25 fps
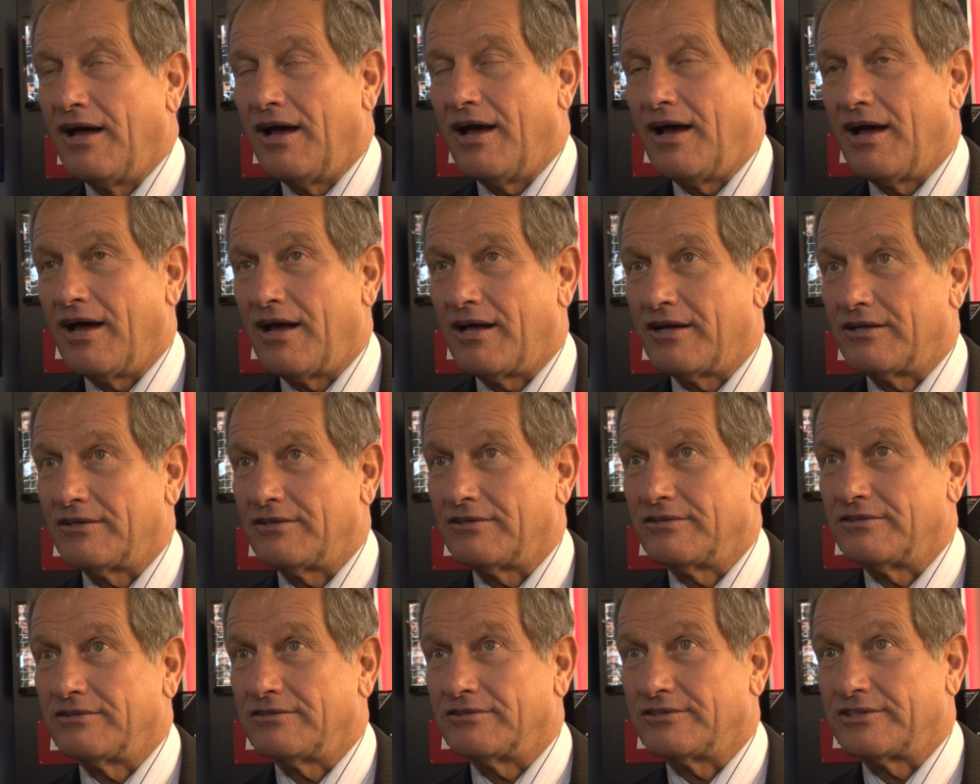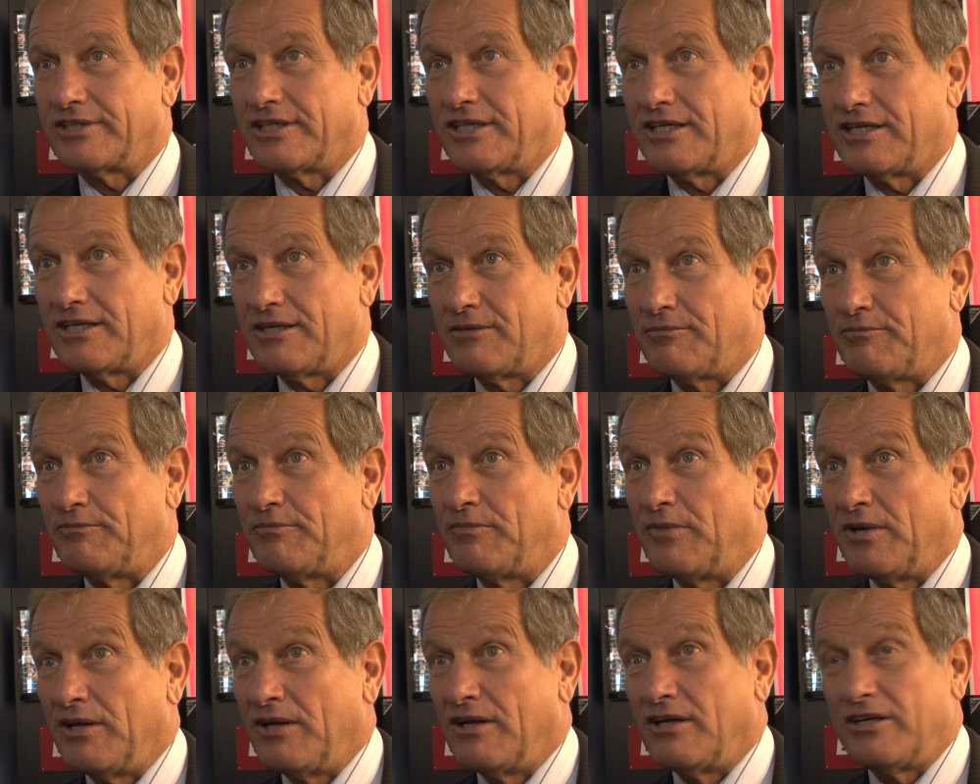and um,
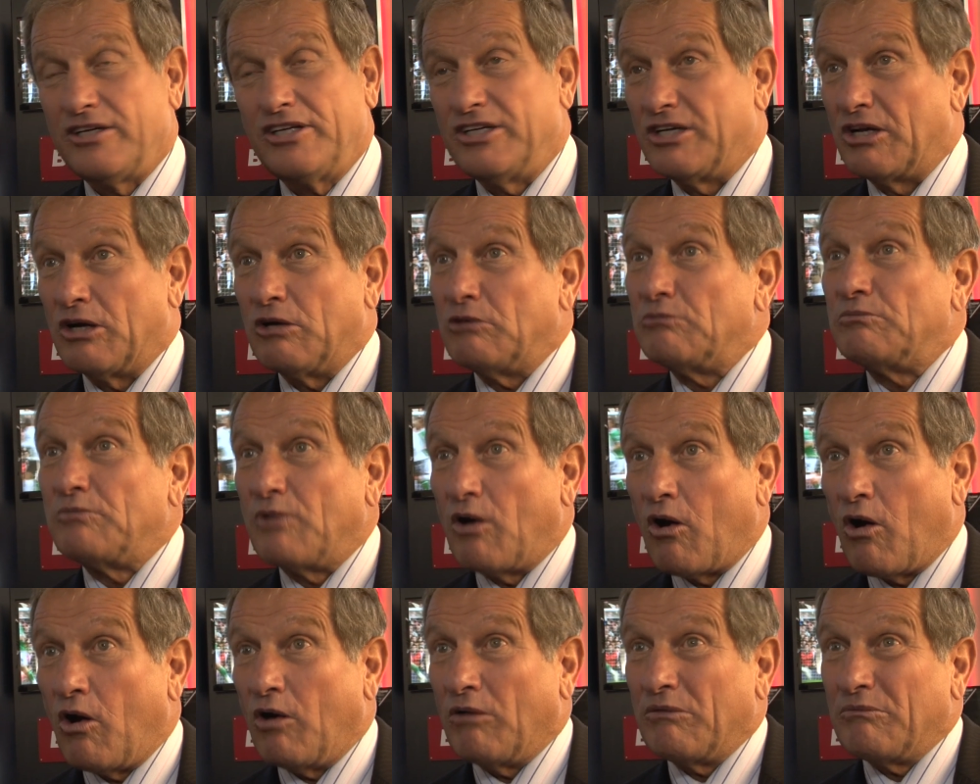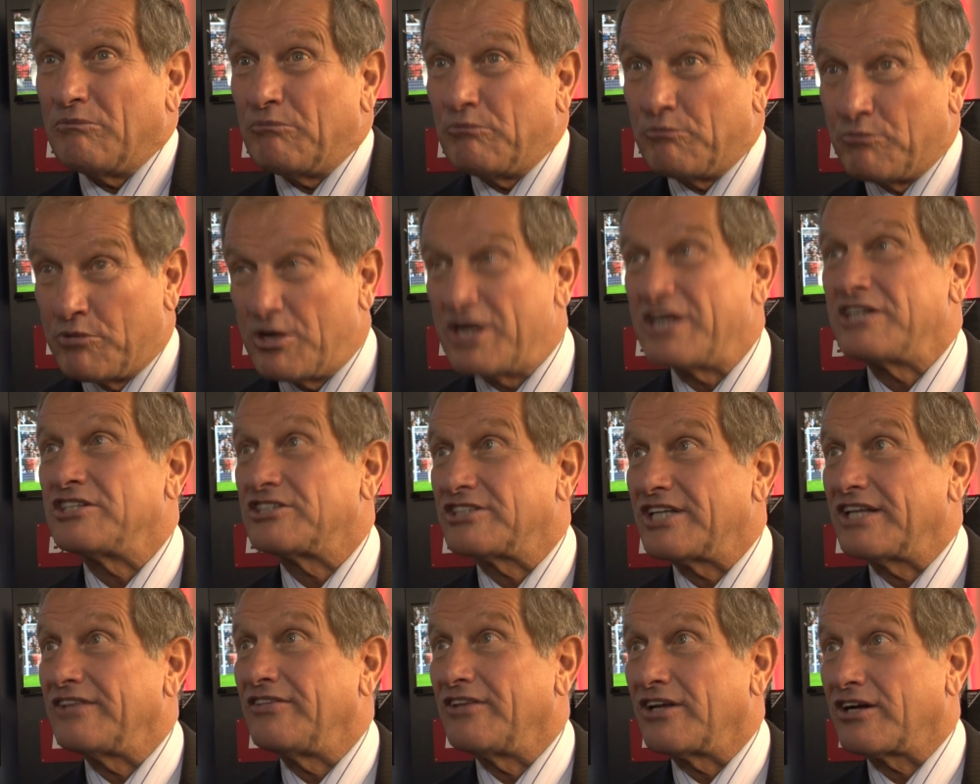you know,
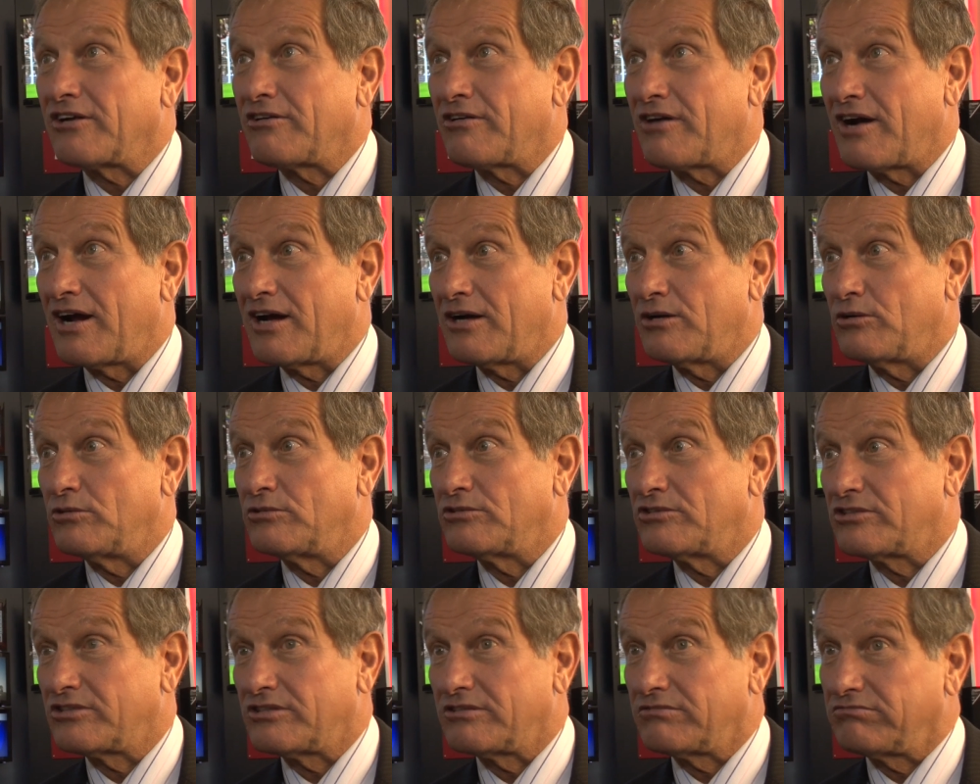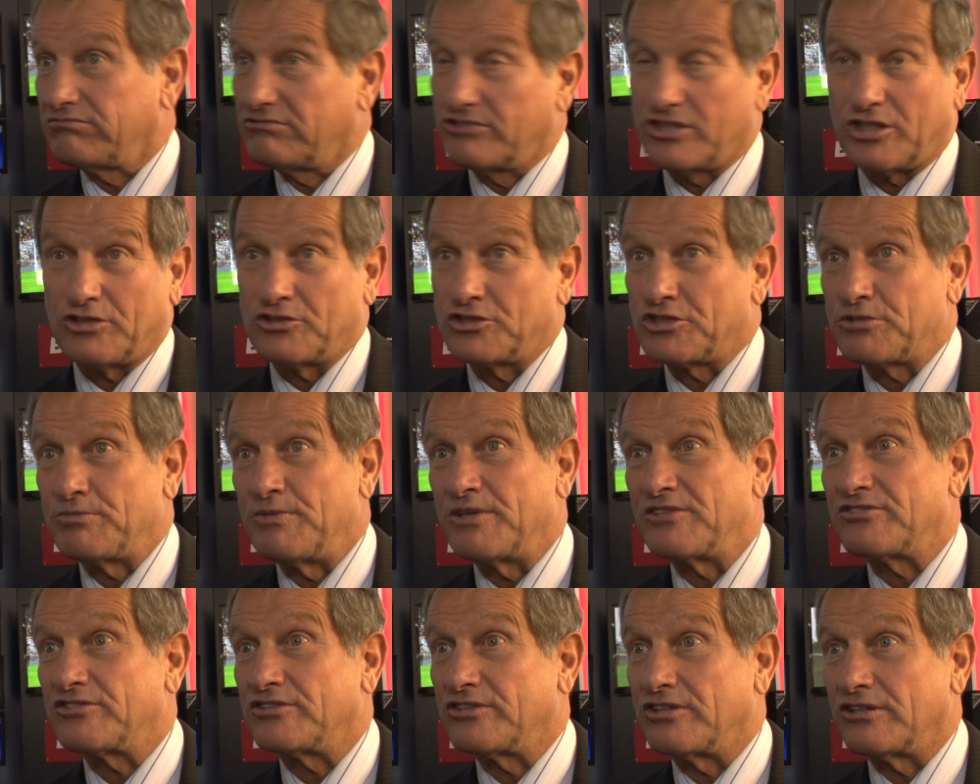brings in the crowds. John
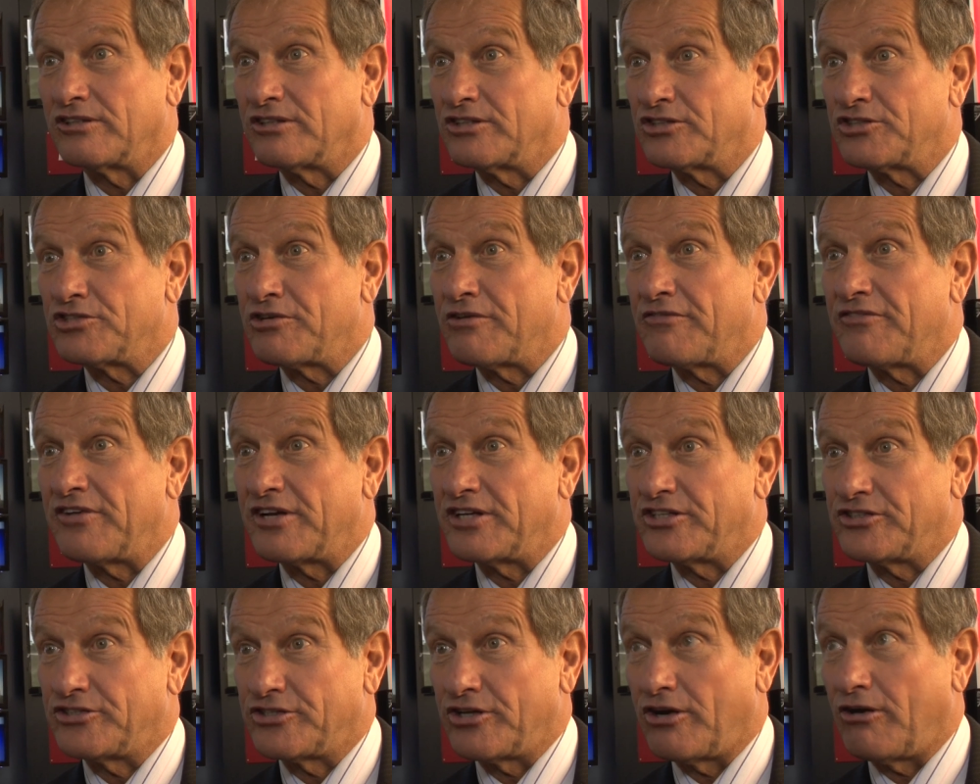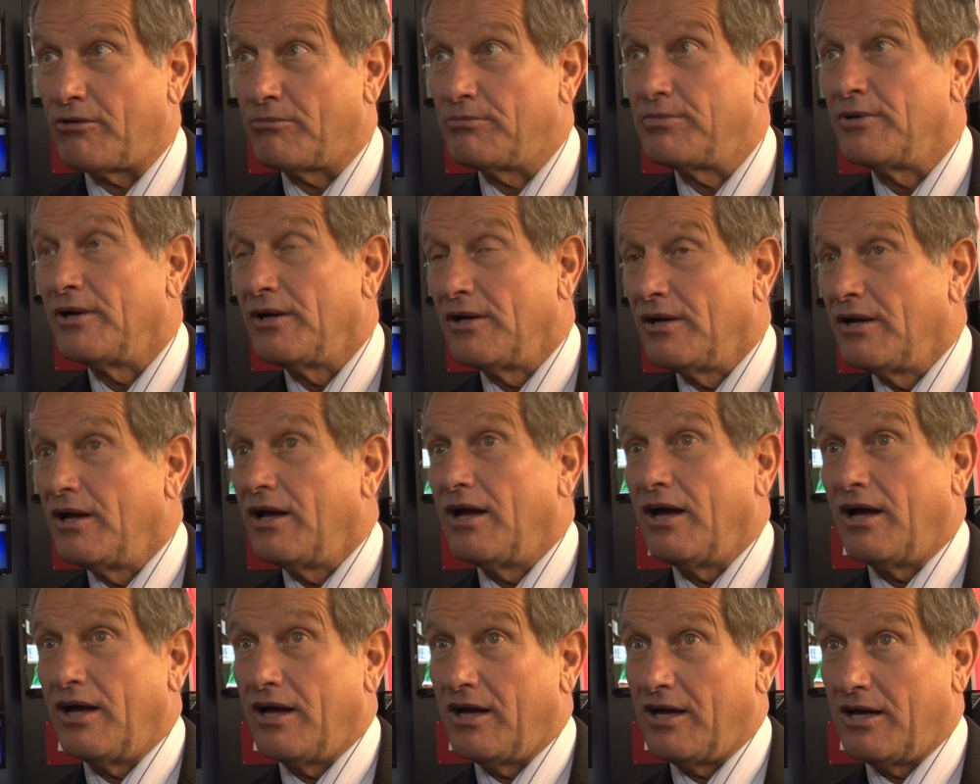Smith's done a terrific job
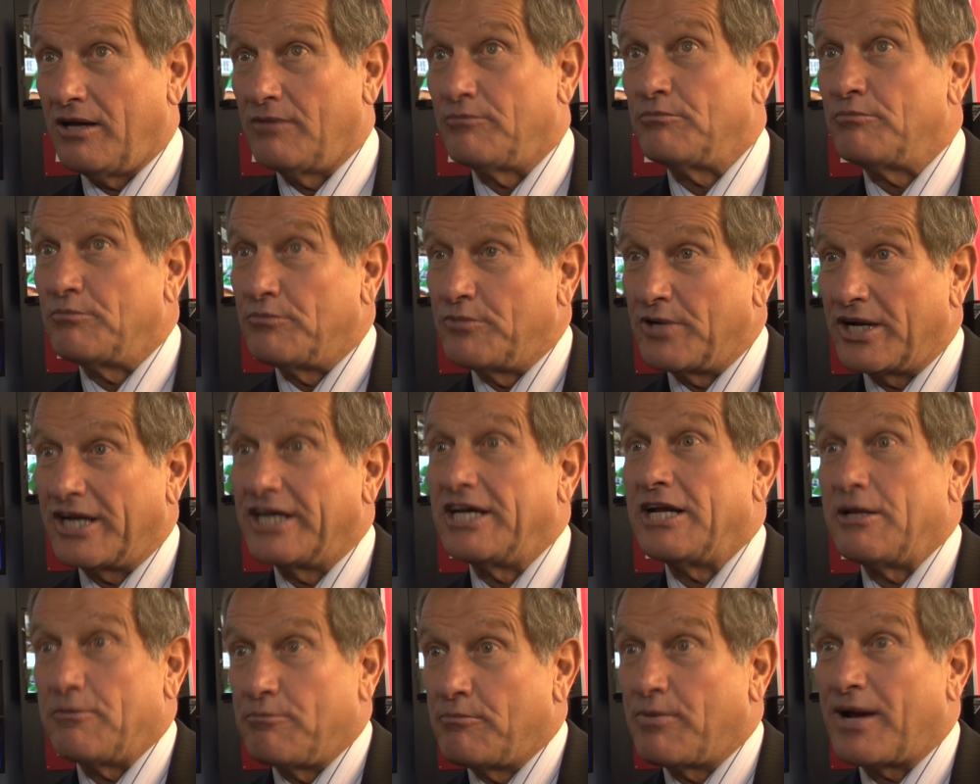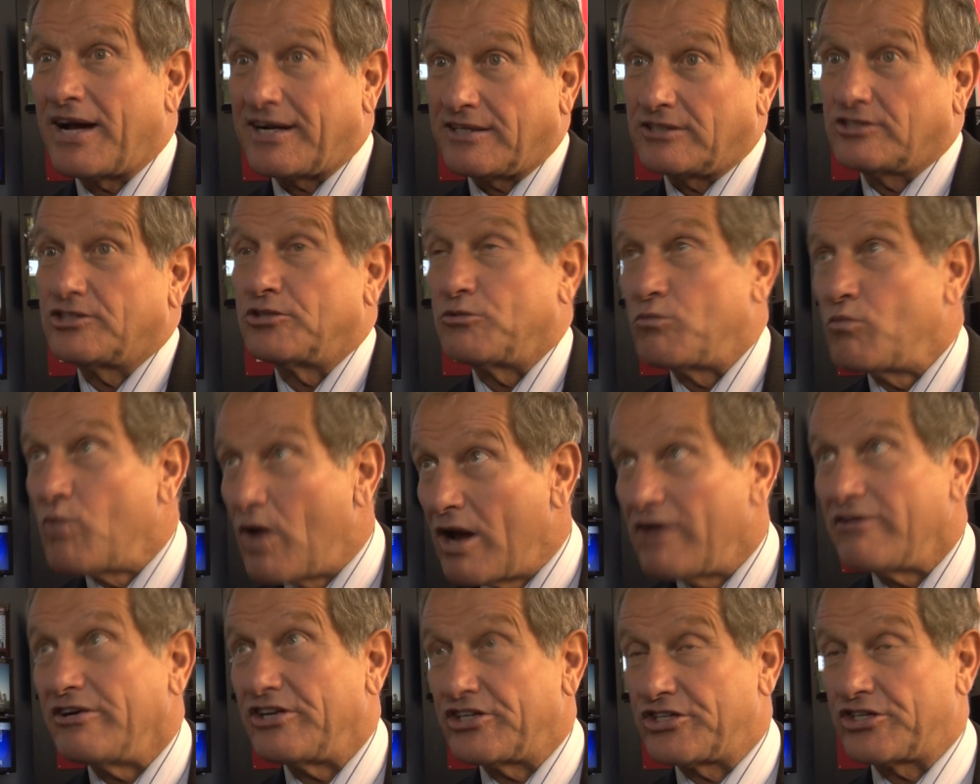um, bringing it back to
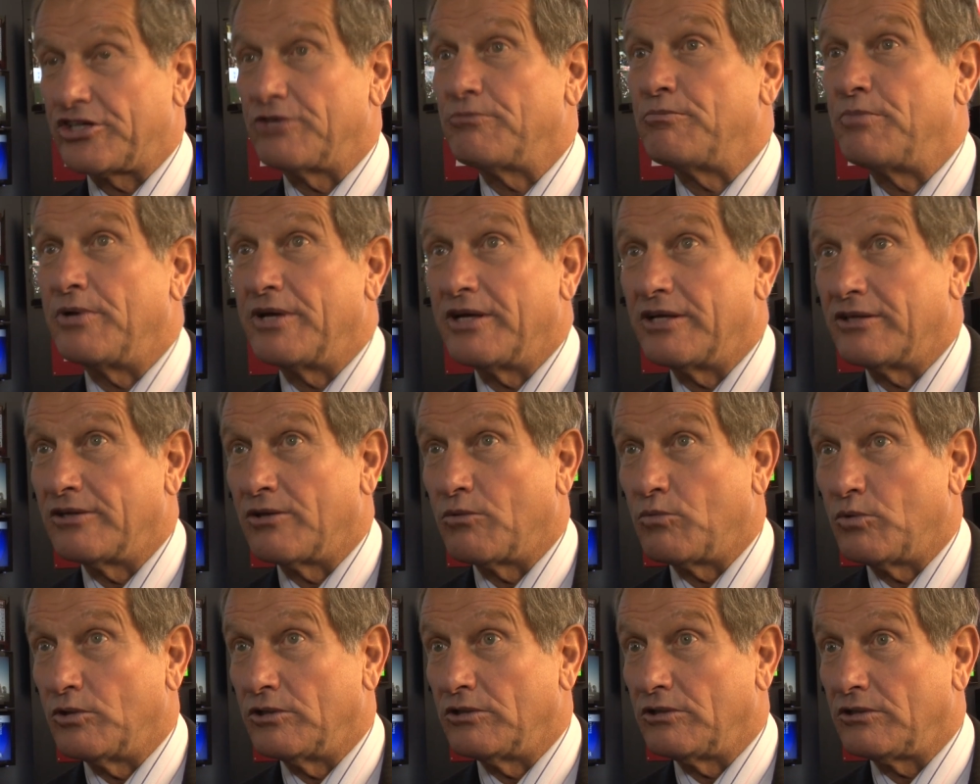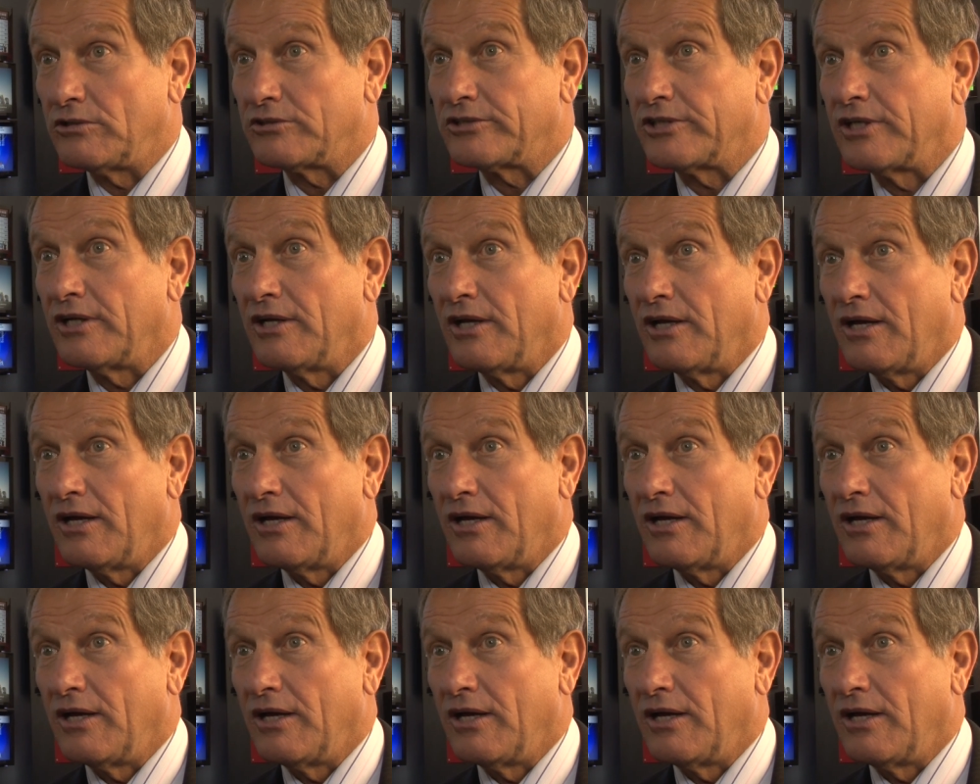where it should be in the world,